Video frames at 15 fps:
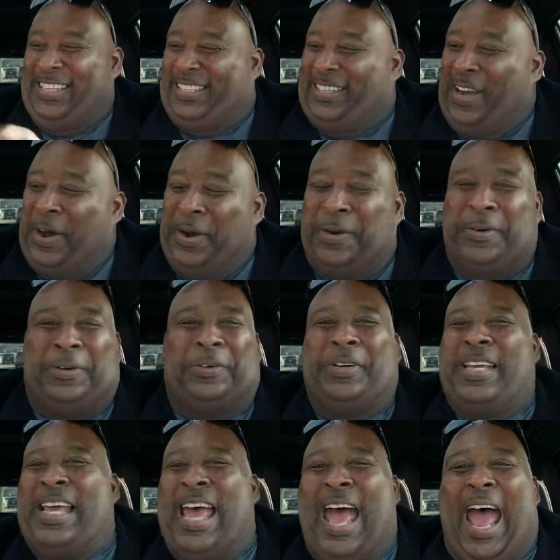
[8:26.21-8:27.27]
So
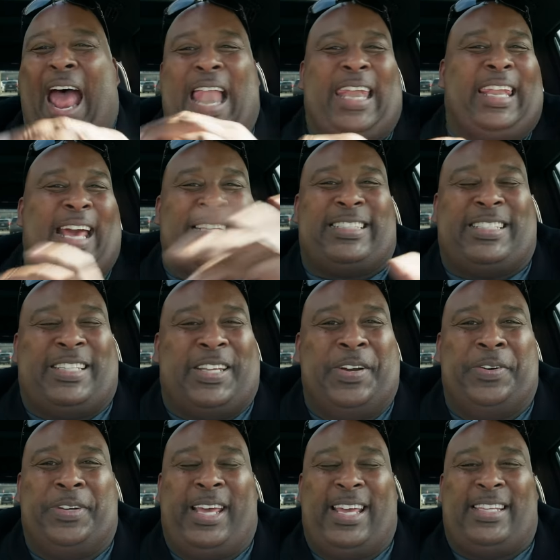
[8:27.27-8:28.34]
let's
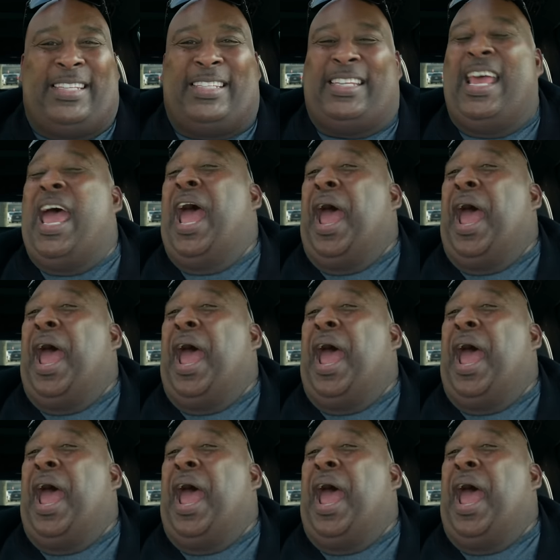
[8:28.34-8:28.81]
do this